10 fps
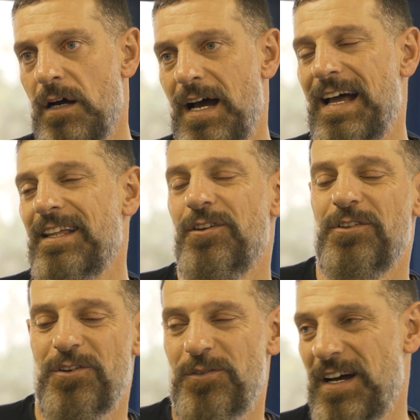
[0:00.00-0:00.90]
I
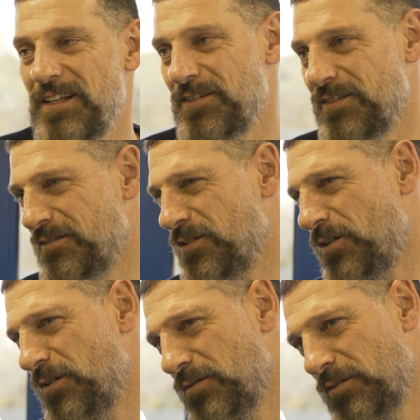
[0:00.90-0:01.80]
don't know. I
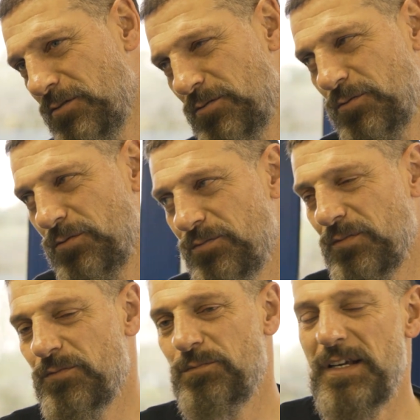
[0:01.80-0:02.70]
know.
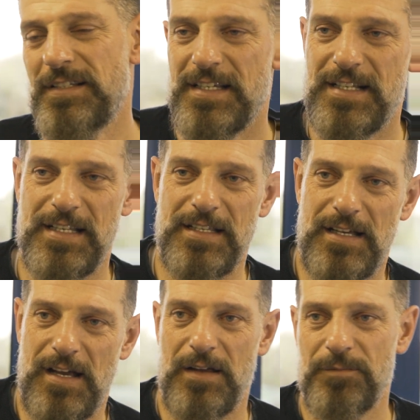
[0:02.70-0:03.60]

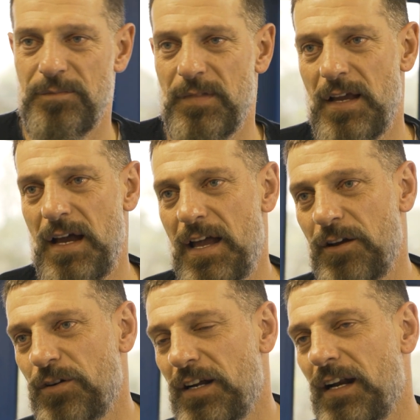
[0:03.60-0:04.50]
Basically, I
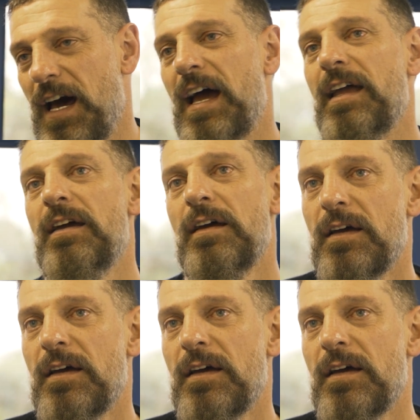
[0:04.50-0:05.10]
ain't gonna lie.